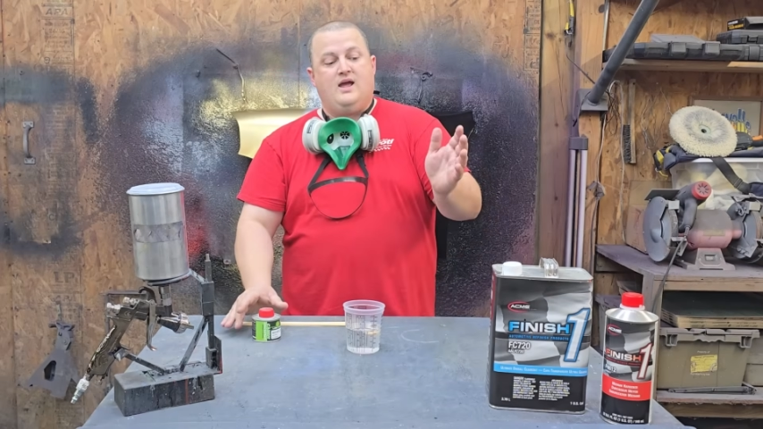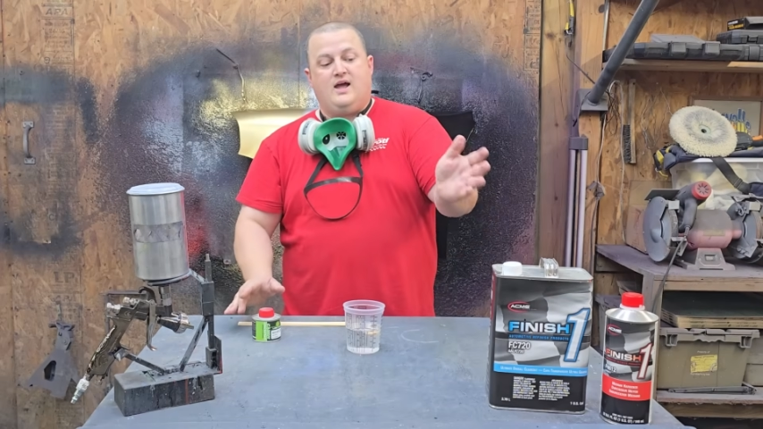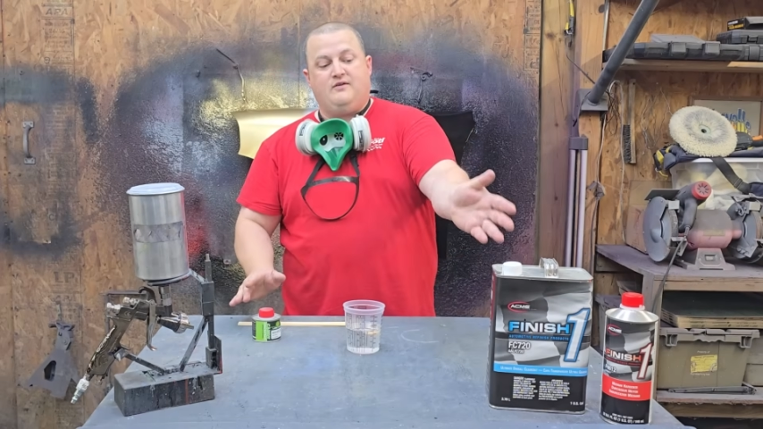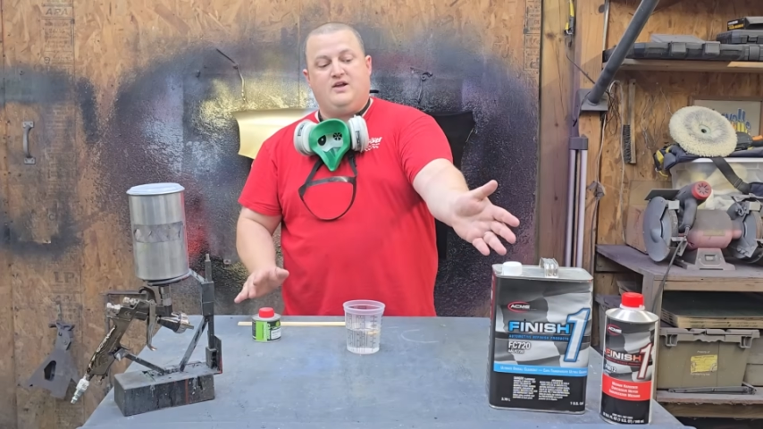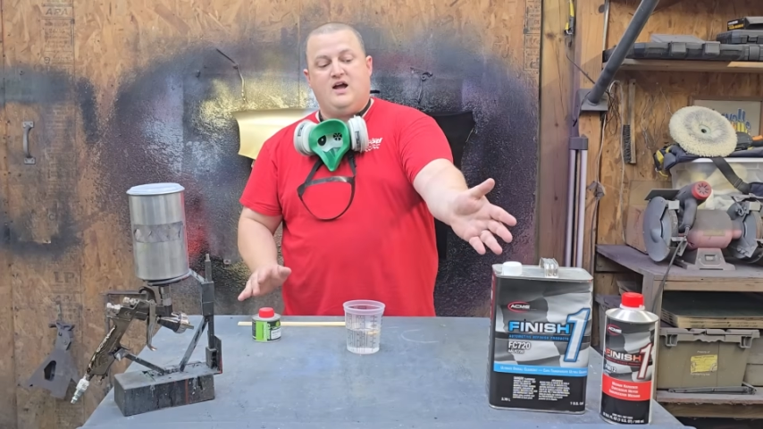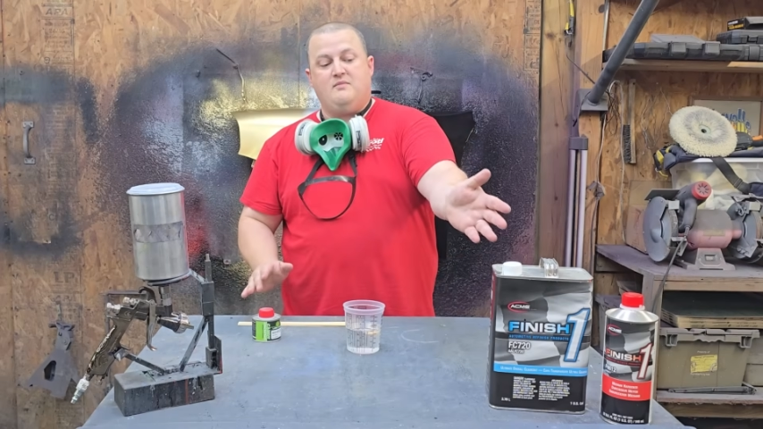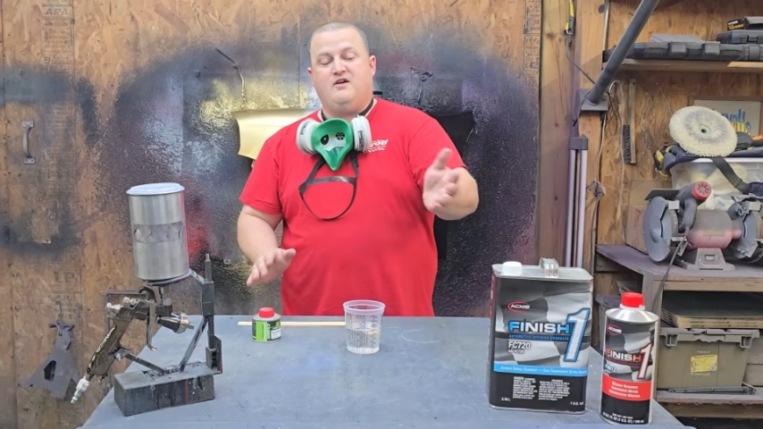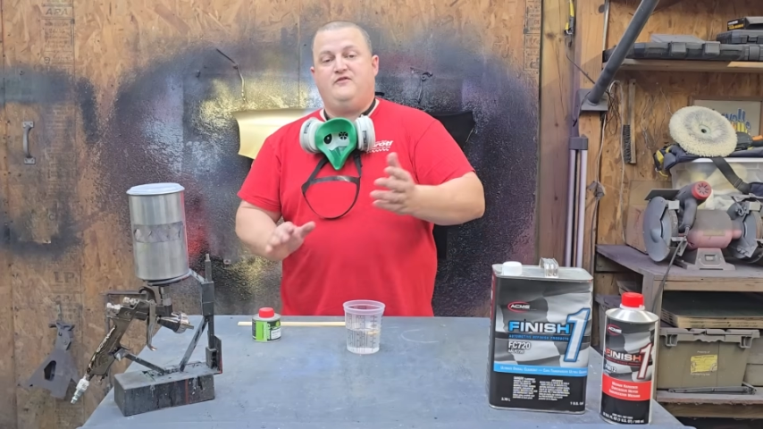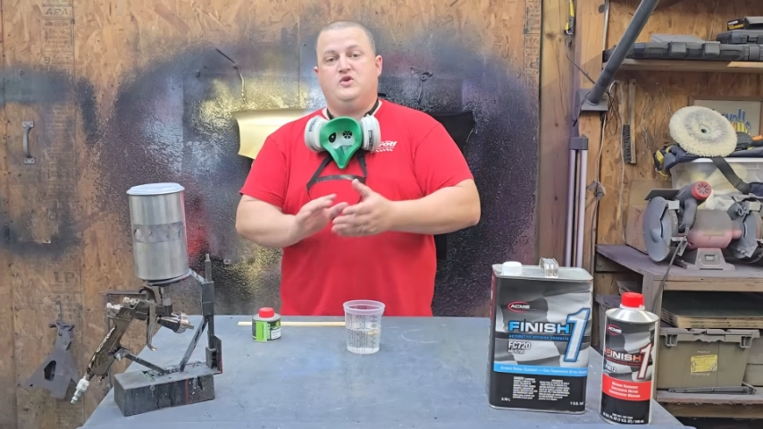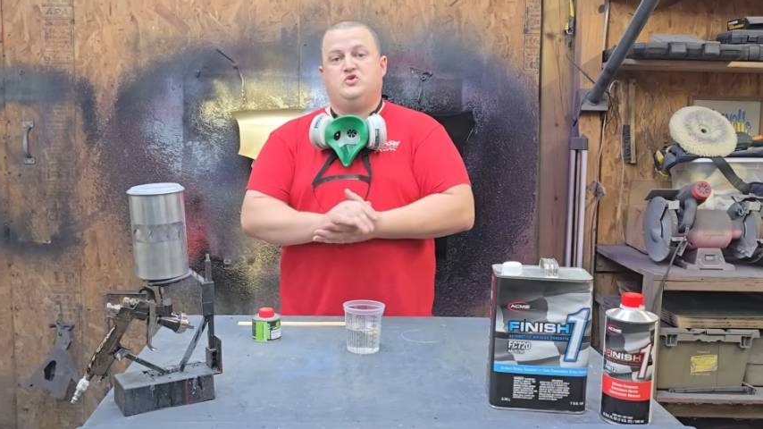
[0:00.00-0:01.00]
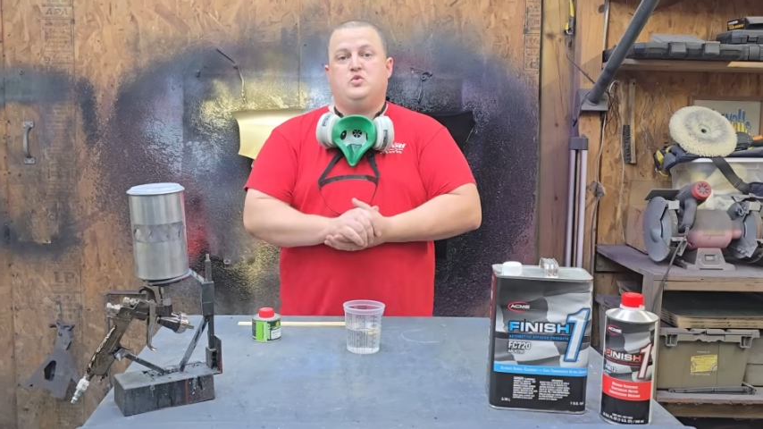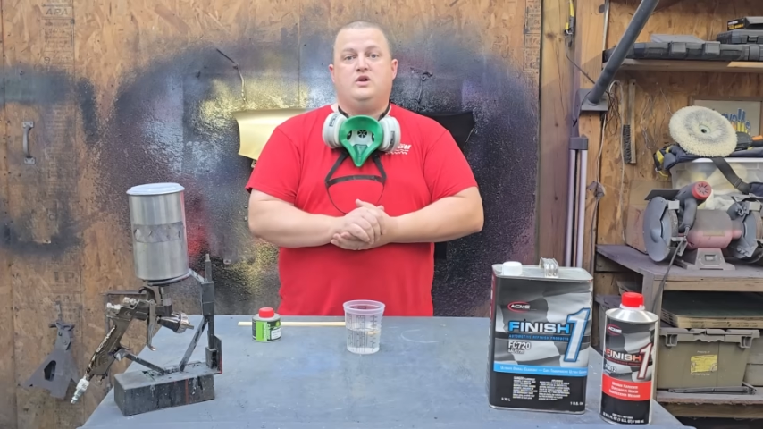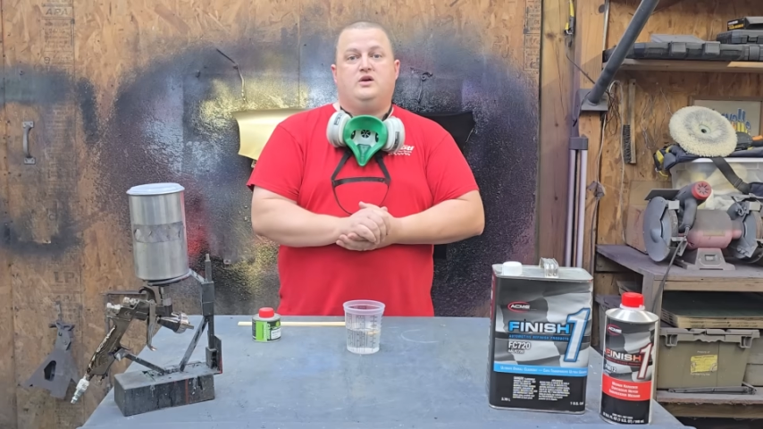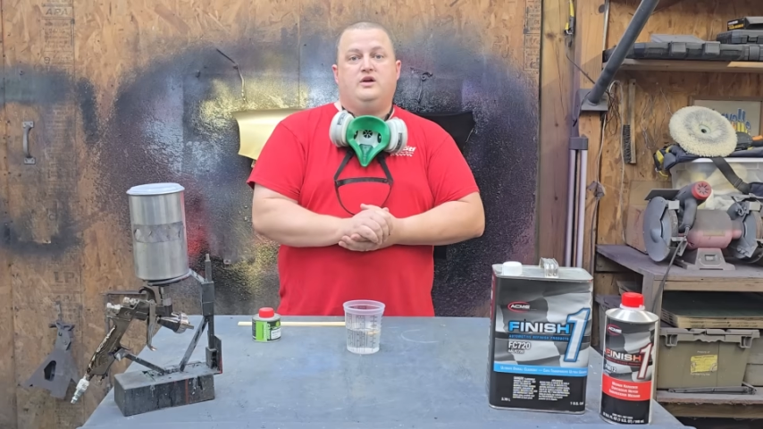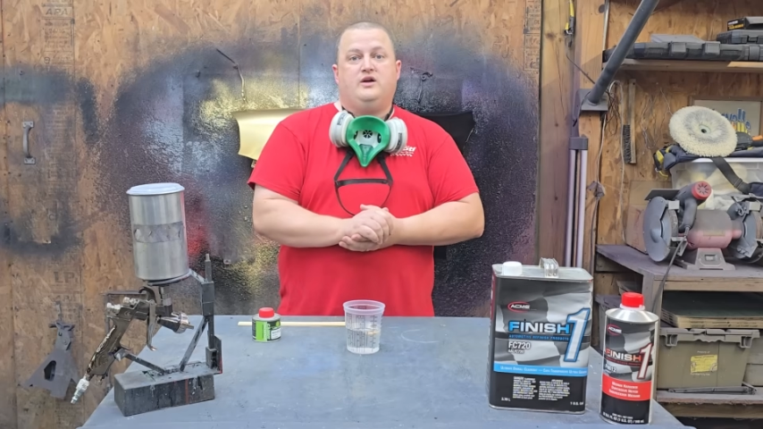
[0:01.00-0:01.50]
I've got my finished one
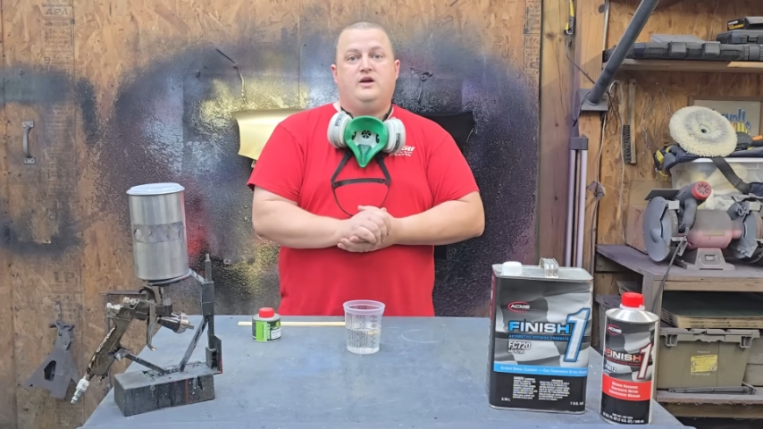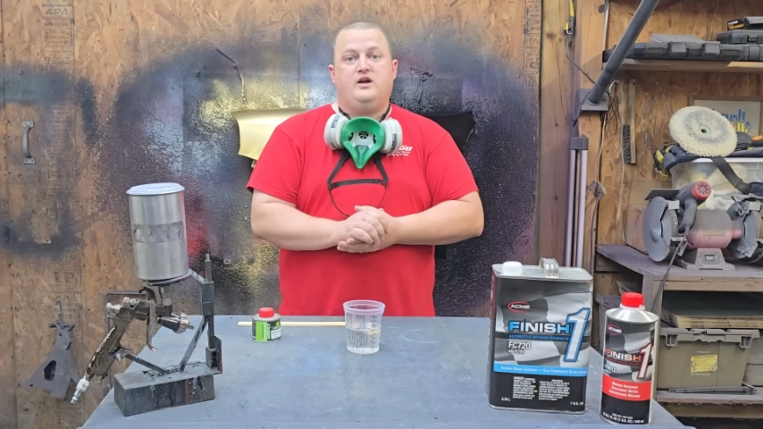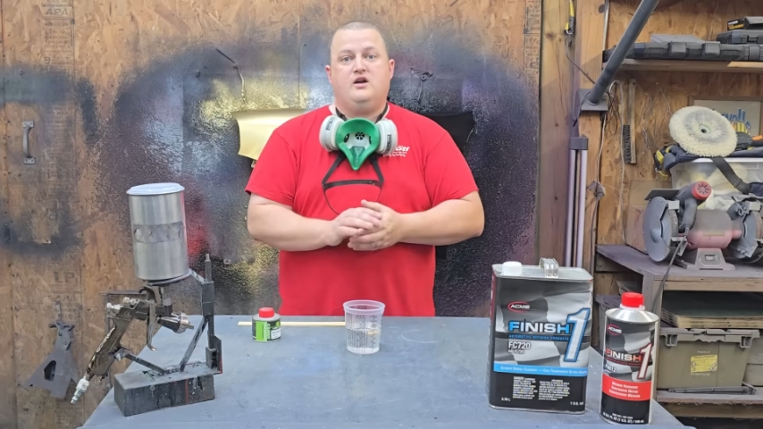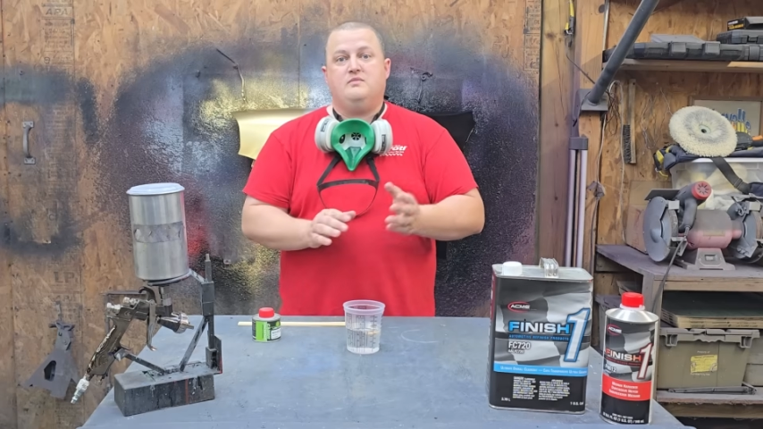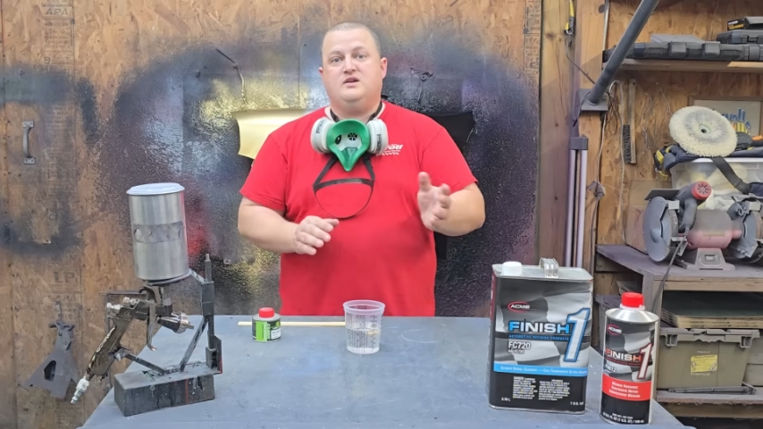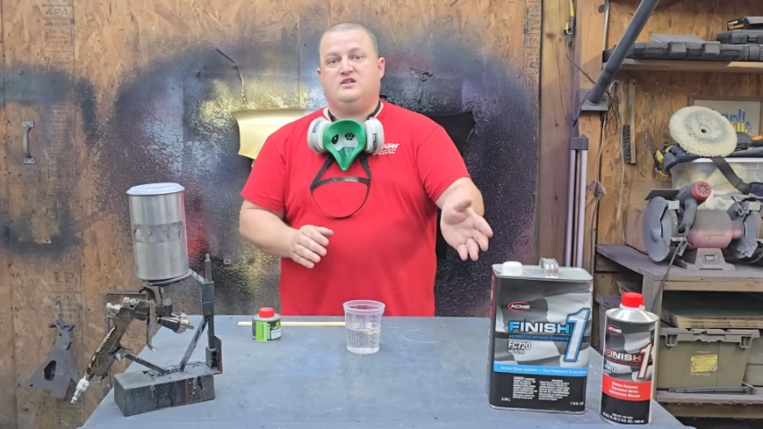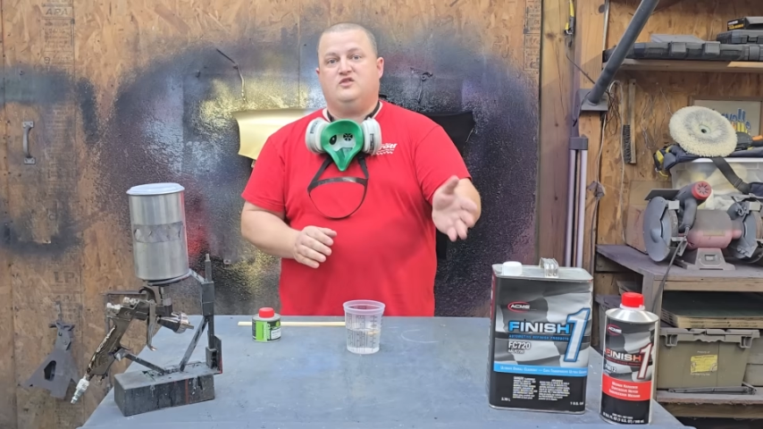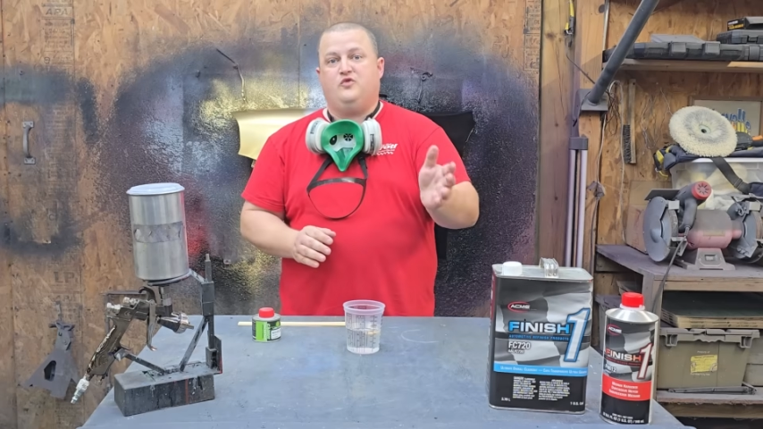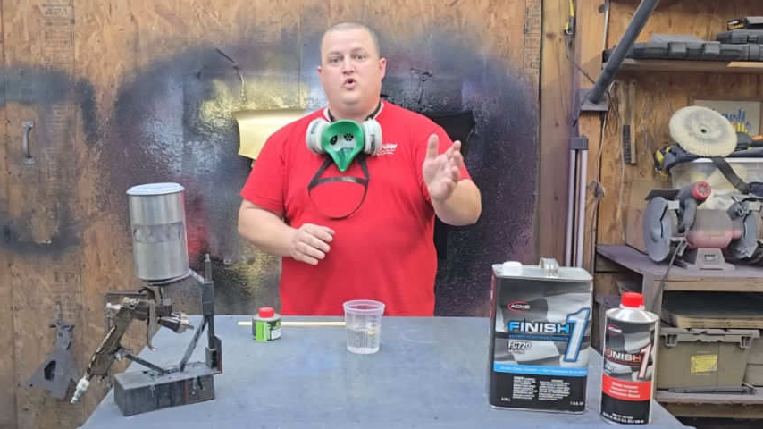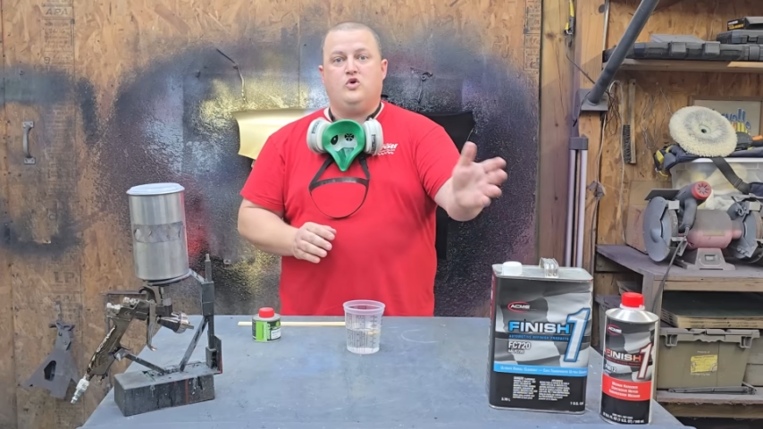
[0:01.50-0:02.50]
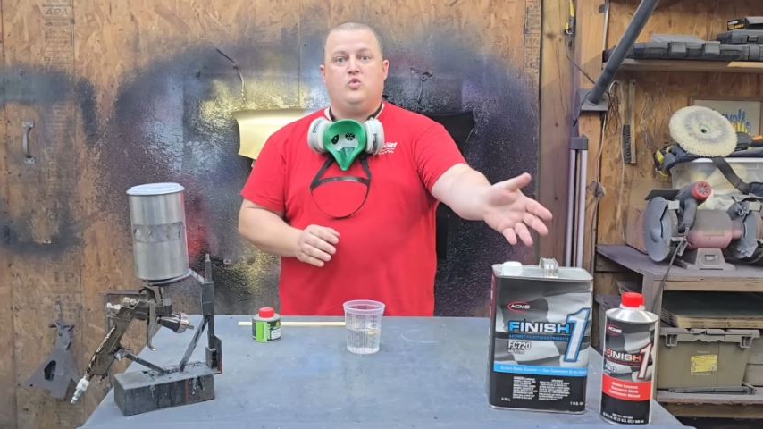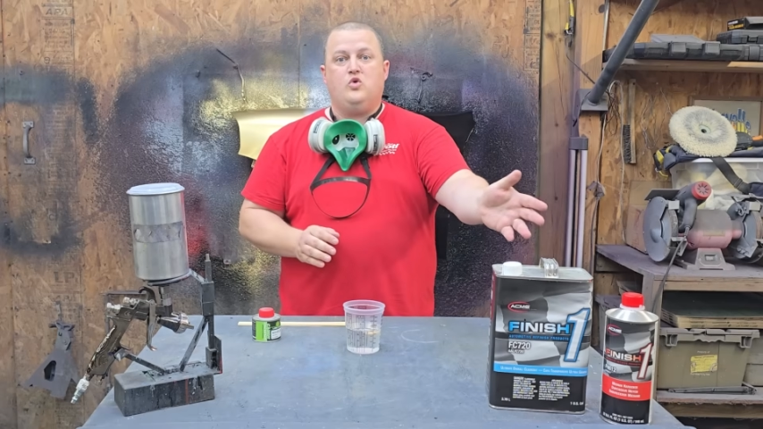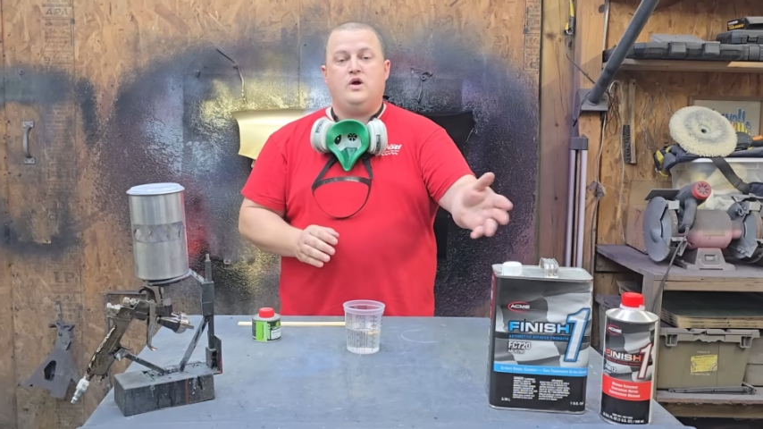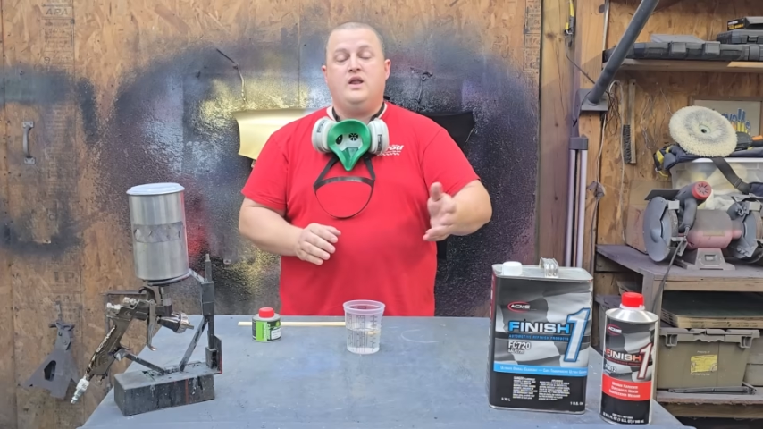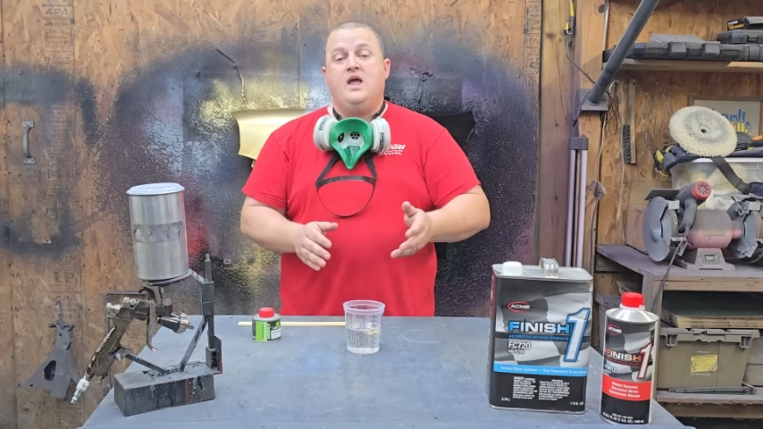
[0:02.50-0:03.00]
clear here. It mixes 4 to
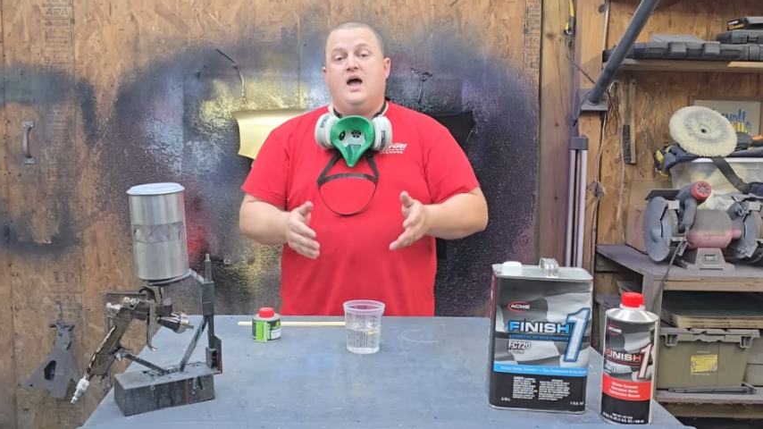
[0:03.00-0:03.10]
1.